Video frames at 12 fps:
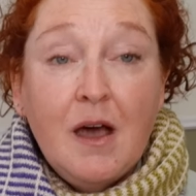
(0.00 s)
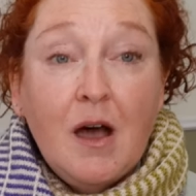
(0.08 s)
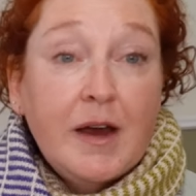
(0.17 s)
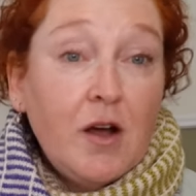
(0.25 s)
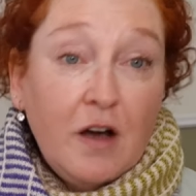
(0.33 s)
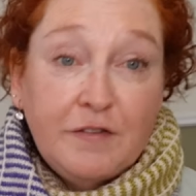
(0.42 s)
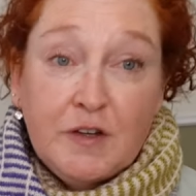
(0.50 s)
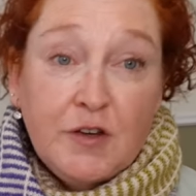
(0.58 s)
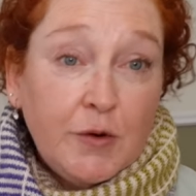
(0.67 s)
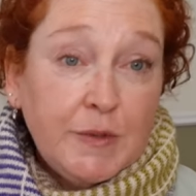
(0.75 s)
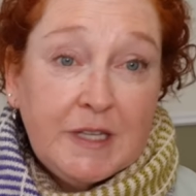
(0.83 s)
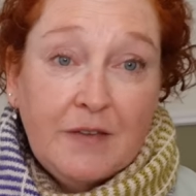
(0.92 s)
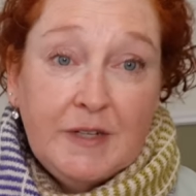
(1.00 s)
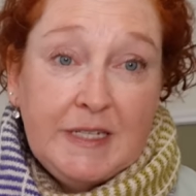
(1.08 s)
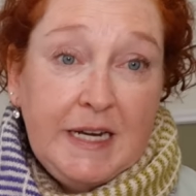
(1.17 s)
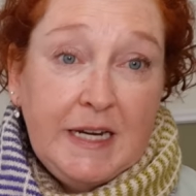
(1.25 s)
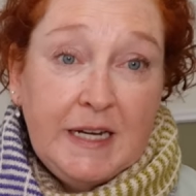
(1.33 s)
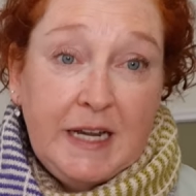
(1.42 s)
I often go
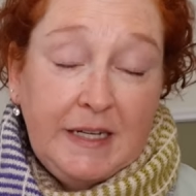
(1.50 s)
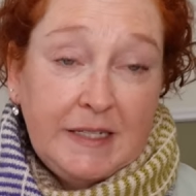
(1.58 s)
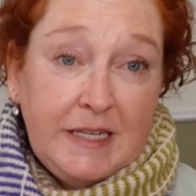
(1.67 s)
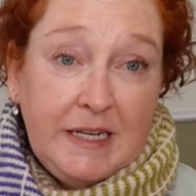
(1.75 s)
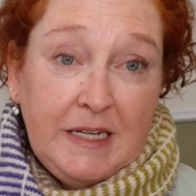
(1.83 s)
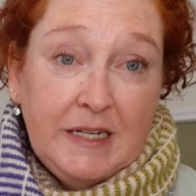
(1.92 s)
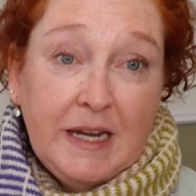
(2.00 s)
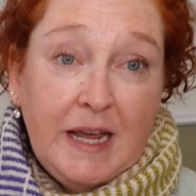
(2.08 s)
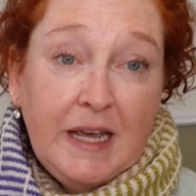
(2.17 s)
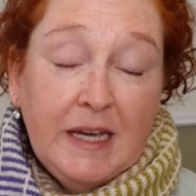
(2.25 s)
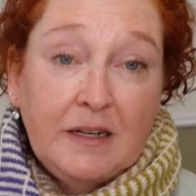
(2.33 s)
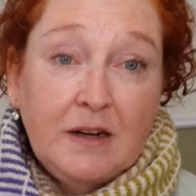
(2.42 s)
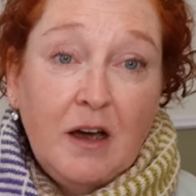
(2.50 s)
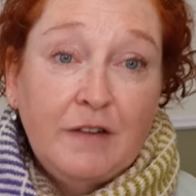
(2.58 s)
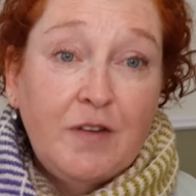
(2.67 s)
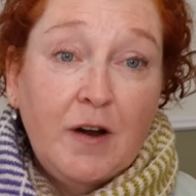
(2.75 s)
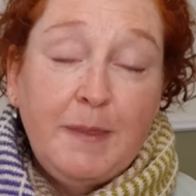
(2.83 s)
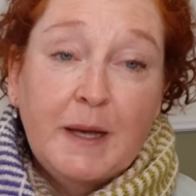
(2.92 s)
17 and 18, and I
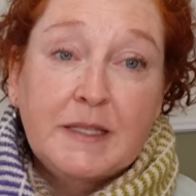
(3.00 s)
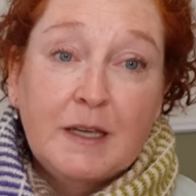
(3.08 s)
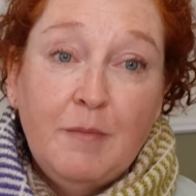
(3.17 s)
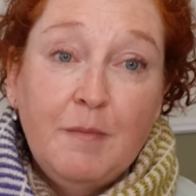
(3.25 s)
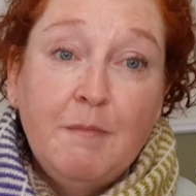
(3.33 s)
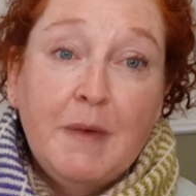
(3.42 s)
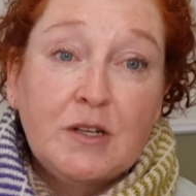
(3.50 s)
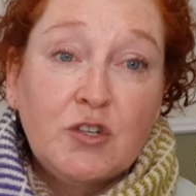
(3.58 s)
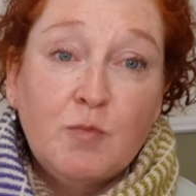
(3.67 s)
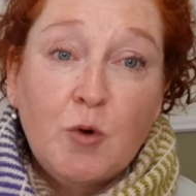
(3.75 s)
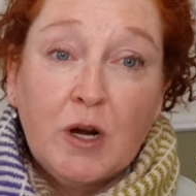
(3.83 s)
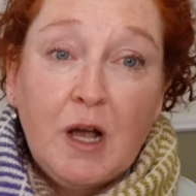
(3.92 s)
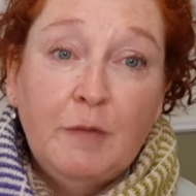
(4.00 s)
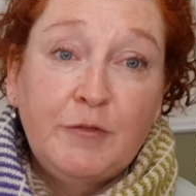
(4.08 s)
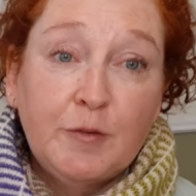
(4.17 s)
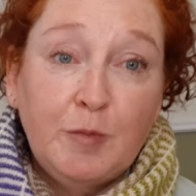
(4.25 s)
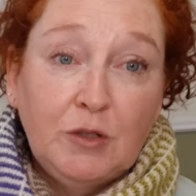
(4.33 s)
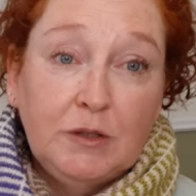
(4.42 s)
find that's a much more
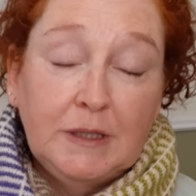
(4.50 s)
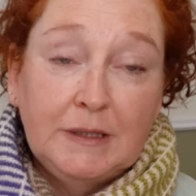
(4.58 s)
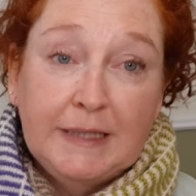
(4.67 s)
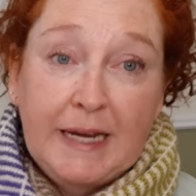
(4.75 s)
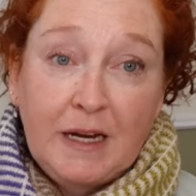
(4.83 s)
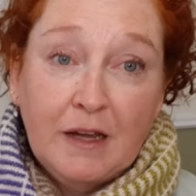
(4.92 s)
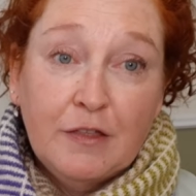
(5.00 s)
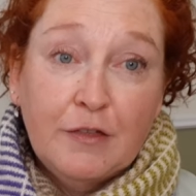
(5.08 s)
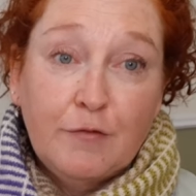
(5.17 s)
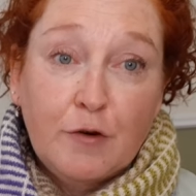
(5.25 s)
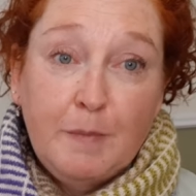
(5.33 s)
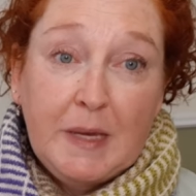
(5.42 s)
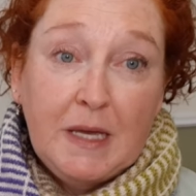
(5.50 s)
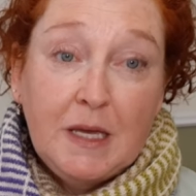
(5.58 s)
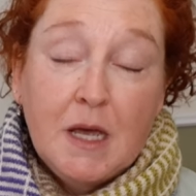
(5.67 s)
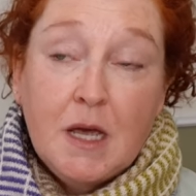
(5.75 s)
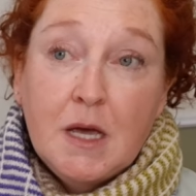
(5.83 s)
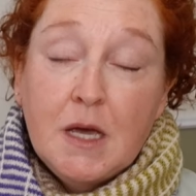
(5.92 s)
comfortable length for me.
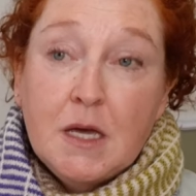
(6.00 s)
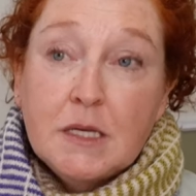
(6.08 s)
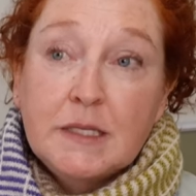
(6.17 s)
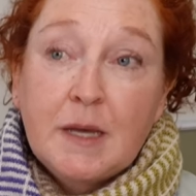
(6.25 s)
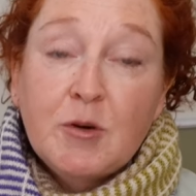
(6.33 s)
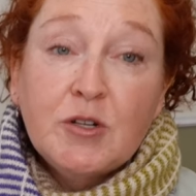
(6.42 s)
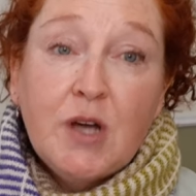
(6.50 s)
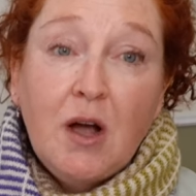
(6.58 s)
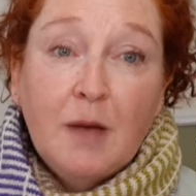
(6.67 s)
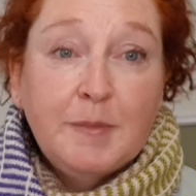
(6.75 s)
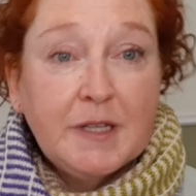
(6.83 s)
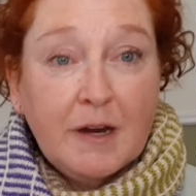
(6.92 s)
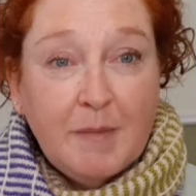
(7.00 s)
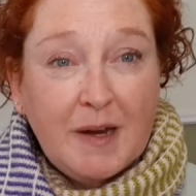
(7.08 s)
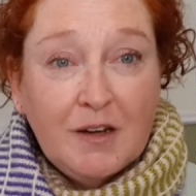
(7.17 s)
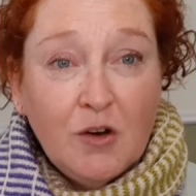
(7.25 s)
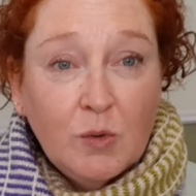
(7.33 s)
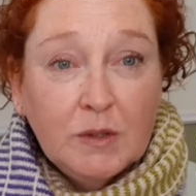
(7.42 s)
Summer tops, I
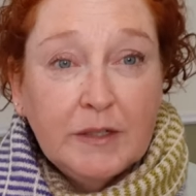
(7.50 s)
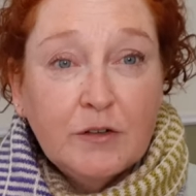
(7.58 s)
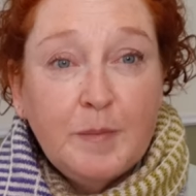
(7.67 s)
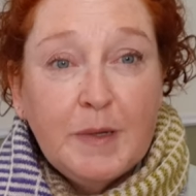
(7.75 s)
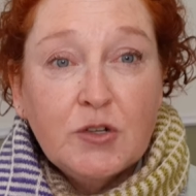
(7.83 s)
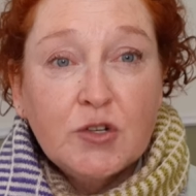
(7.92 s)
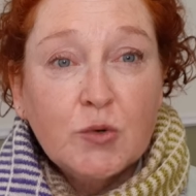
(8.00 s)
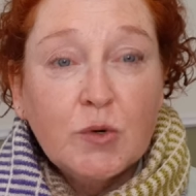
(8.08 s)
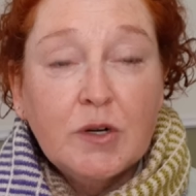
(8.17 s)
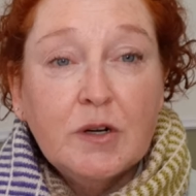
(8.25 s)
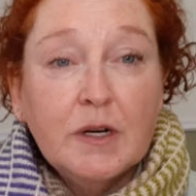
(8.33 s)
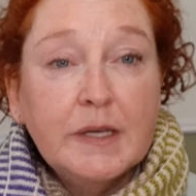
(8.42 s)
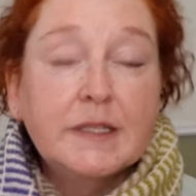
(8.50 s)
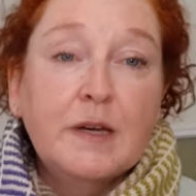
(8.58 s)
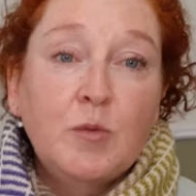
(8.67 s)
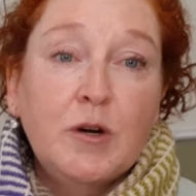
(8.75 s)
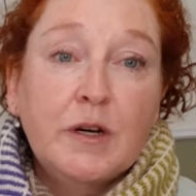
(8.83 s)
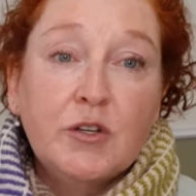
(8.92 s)
might go a little bit shorter because I'm
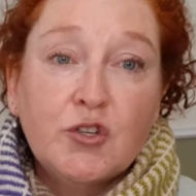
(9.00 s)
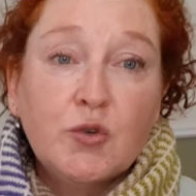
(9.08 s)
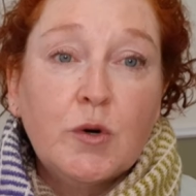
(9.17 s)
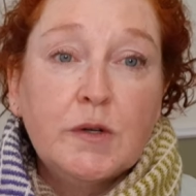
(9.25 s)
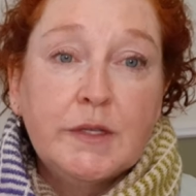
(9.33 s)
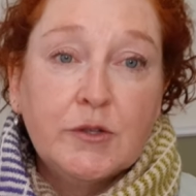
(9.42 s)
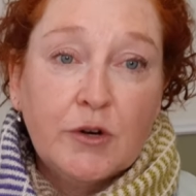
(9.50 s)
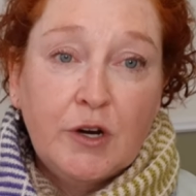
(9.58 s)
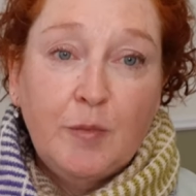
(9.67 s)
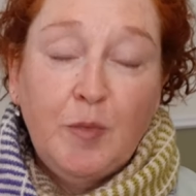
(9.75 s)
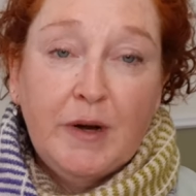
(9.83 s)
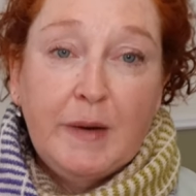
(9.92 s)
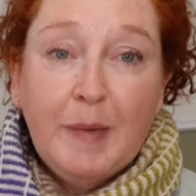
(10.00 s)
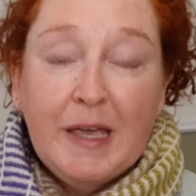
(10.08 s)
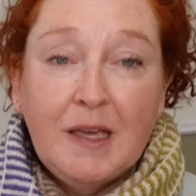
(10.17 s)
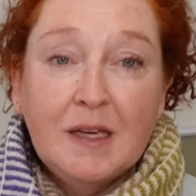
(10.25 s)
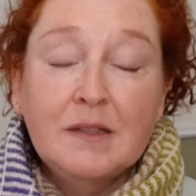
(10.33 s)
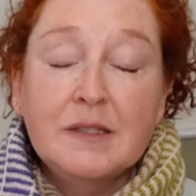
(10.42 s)
wearing shorts or capri
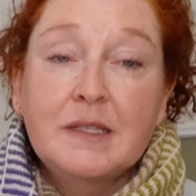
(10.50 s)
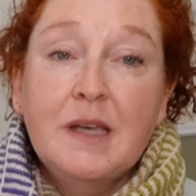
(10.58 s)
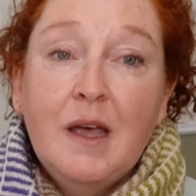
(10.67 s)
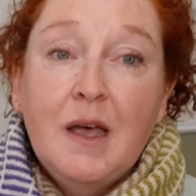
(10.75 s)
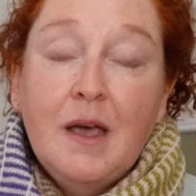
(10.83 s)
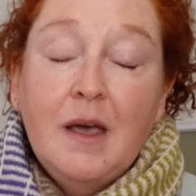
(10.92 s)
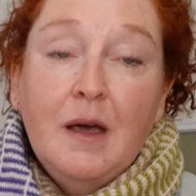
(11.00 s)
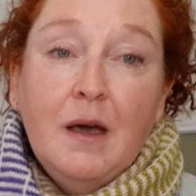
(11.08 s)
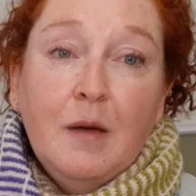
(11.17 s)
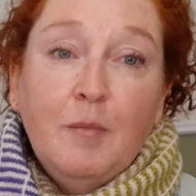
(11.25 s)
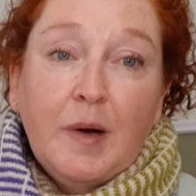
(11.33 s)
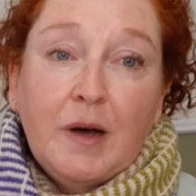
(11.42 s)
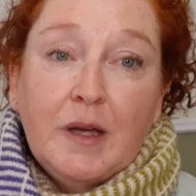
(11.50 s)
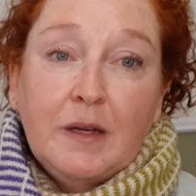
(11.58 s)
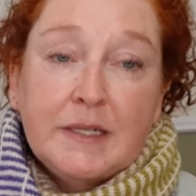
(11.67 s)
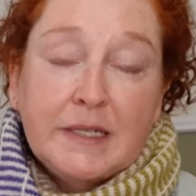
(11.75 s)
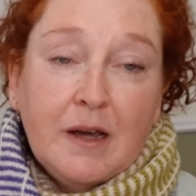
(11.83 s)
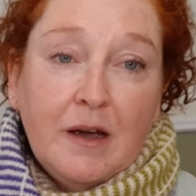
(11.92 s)
pants,
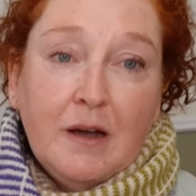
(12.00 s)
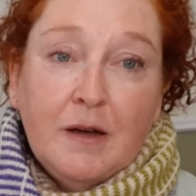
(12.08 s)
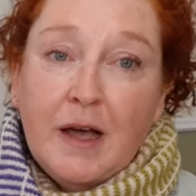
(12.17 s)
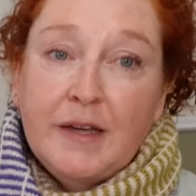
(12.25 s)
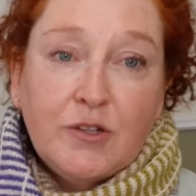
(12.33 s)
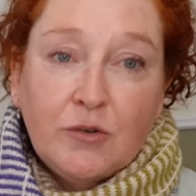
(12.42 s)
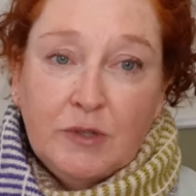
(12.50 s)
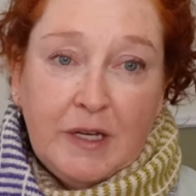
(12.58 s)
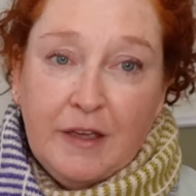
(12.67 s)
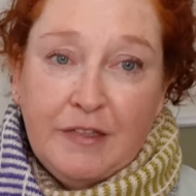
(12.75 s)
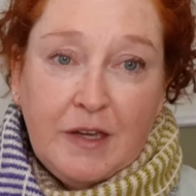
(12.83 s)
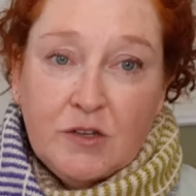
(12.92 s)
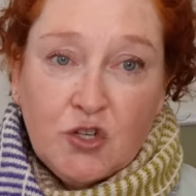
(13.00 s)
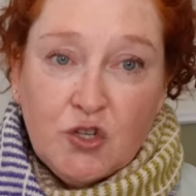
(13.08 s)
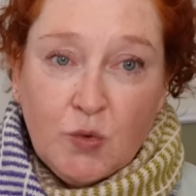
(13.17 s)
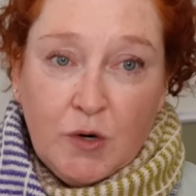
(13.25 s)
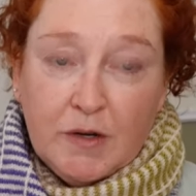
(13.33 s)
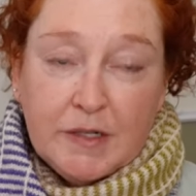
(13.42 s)
but I don't like things
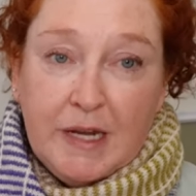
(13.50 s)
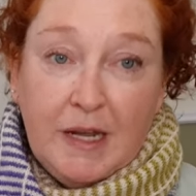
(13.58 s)
short.